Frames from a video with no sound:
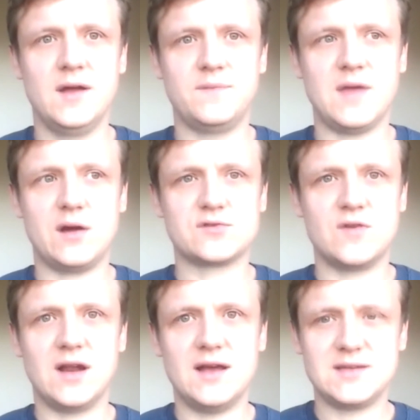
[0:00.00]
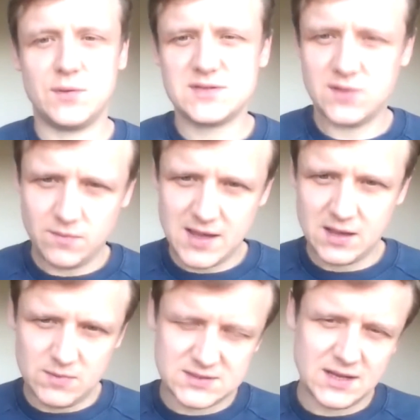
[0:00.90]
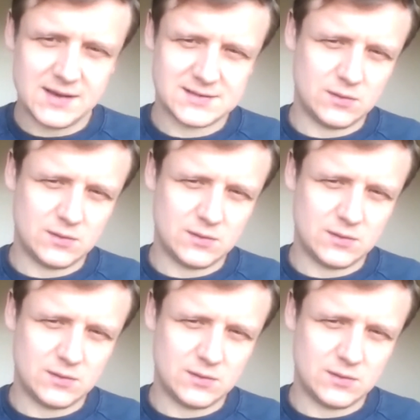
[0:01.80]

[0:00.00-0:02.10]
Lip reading: And I was realising I was still making mistakes.